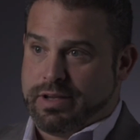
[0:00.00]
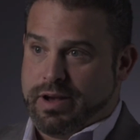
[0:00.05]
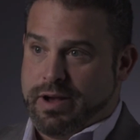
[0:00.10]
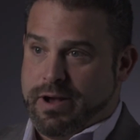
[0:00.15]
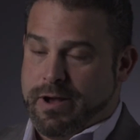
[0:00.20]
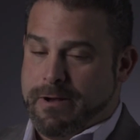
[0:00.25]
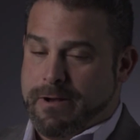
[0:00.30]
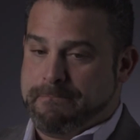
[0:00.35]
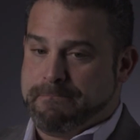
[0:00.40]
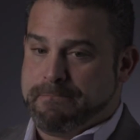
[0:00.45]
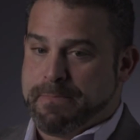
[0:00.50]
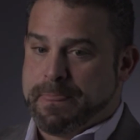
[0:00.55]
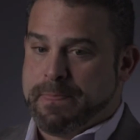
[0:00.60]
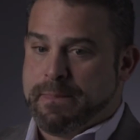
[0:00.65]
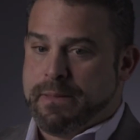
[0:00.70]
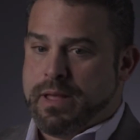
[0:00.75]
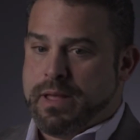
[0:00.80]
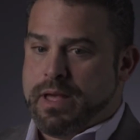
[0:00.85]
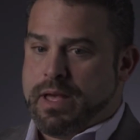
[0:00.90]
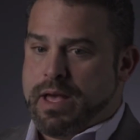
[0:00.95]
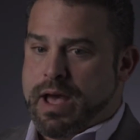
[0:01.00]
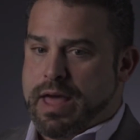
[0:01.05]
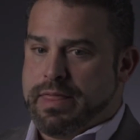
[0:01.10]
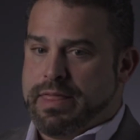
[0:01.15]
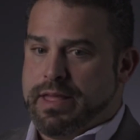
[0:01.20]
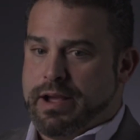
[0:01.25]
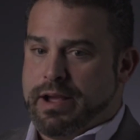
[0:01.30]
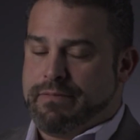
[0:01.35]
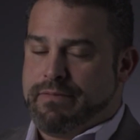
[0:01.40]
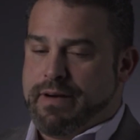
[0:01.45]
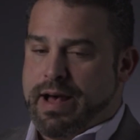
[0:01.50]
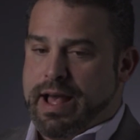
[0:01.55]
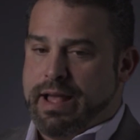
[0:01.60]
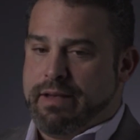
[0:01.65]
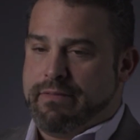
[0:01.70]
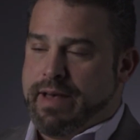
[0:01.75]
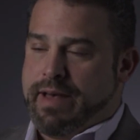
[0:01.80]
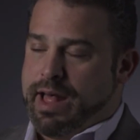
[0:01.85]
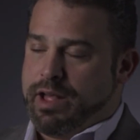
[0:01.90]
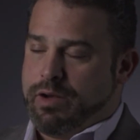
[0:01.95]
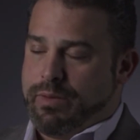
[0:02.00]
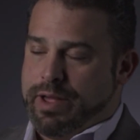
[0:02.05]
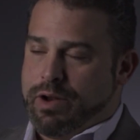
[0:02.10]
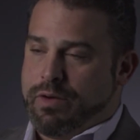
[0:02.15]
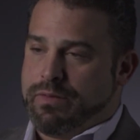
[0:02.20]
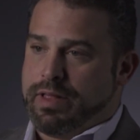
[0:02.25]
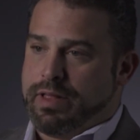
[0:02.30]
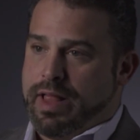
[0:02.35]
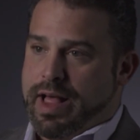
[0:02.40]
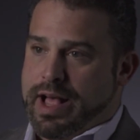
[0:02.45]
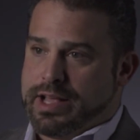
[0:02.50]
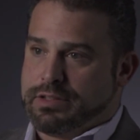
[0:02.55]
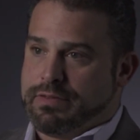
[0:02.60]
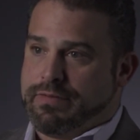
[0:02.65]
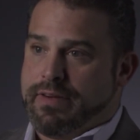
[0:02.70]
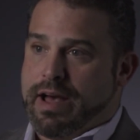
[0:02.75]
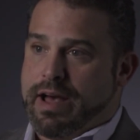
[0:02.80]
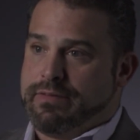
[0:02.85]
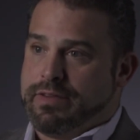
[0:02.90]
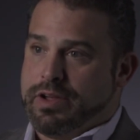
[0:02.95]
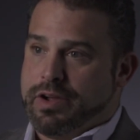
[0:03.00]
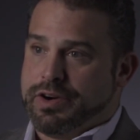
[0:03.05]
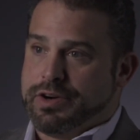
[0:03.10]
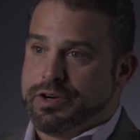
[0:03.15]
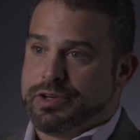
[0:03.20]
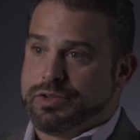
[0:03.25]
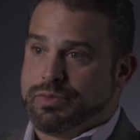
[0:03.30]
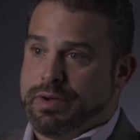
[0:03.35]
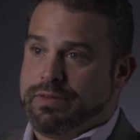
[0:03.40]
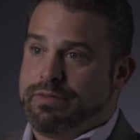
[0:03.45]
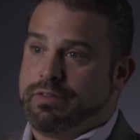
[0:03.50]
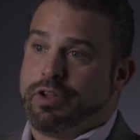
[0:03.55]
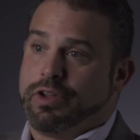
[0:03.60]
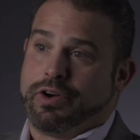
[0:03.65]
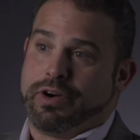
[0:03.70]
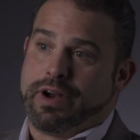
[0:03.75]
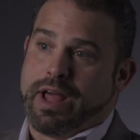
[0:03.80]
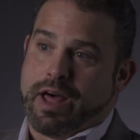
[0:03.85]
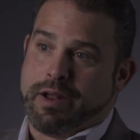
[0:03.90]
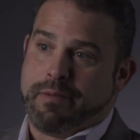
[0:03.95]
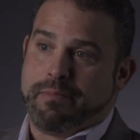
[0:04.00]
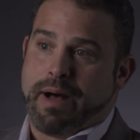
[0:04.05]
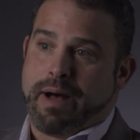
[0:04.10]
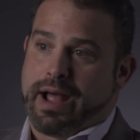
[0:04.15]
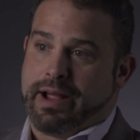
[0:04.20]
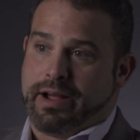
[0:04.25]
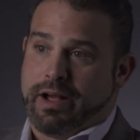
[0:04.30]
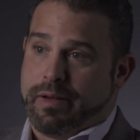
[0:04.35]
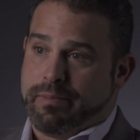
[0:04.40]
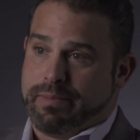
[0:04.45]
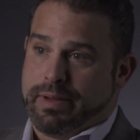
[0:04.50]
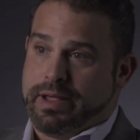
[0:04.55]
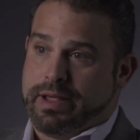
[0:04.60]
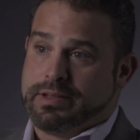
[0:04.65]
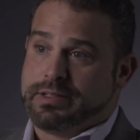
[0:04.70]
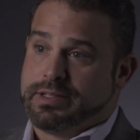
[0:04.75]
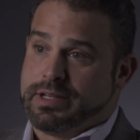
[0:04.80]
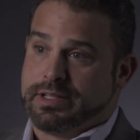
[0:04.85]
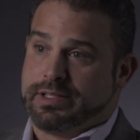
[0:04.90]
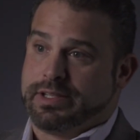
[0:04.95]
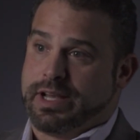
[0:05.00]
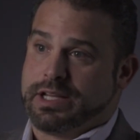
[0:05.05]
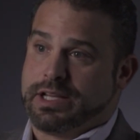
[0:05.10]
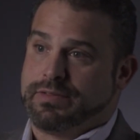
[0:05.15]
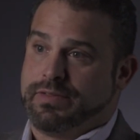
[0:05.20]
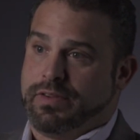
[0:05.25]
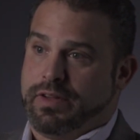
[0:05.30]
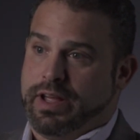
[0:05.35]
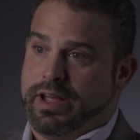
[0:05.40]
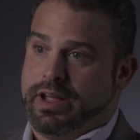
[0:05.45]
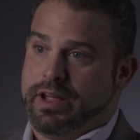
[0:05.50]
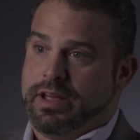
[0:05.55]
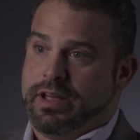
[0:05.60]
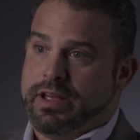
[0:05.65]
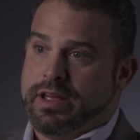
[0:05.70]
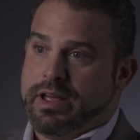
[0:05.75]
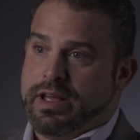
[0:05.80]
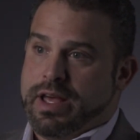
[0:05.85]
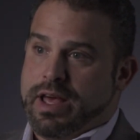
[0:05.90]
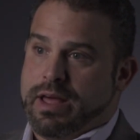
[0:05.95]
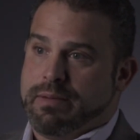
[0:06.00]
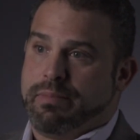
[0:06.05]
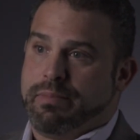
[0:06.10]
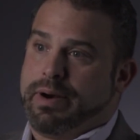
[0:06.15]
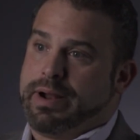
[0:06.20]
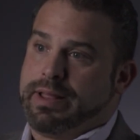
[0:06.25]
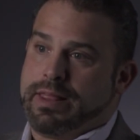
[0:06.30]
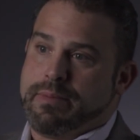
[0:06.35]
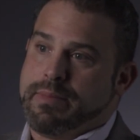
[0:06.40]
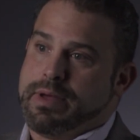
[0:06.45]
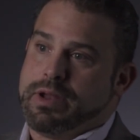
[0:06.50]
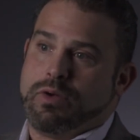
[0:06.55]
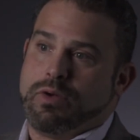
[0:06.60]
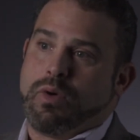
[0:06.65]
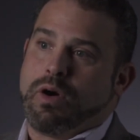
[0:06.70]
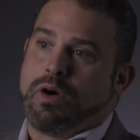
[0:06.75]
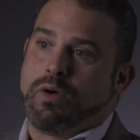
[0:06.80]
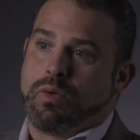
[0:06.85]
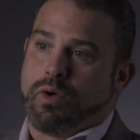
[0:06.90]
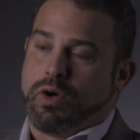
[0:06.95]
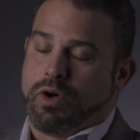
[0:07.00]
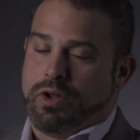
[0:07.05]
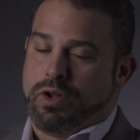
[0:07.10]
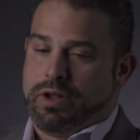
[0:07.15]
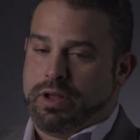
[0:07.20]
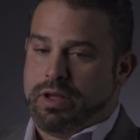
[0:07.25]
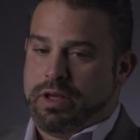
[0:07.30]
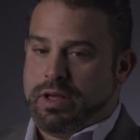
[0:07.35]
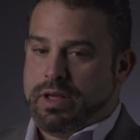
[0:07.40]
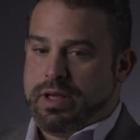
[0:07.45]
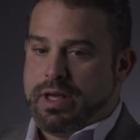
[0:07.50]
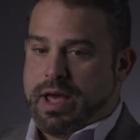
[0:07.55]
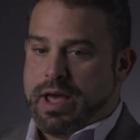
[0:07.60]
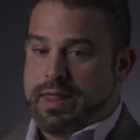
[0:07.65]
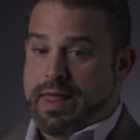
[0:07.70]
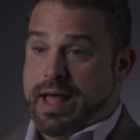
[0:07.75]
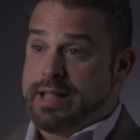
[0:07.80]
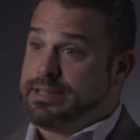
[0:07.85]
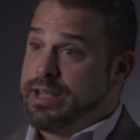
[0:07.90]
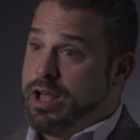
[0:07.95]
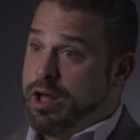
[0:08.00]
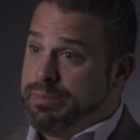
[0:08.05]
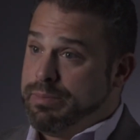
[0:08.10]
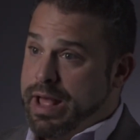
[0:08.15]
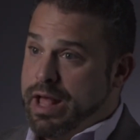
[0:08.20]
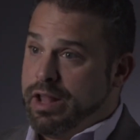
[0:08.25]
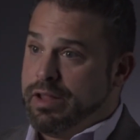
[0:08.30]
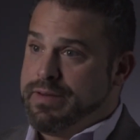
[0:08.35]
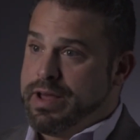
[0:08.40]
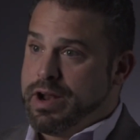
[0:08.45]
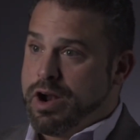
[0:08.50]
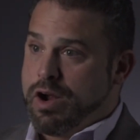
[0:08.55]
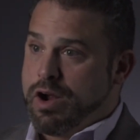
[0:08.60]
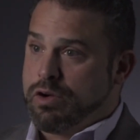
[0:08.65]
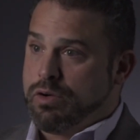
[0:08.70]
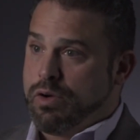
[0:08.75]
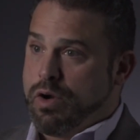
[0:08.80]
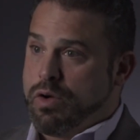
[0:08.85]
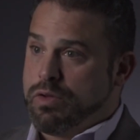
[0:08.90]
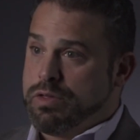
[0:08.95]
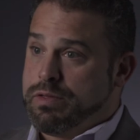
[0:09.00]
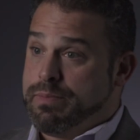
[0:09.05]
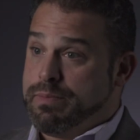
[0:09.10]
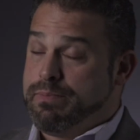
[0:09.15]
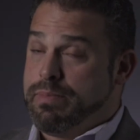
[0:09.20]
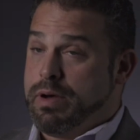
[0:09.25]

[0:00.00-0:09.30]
I think if I evaluate over the last 5 years, we've learned how to buy companies successfully and bring them into our world, and that's helped elevate our growth.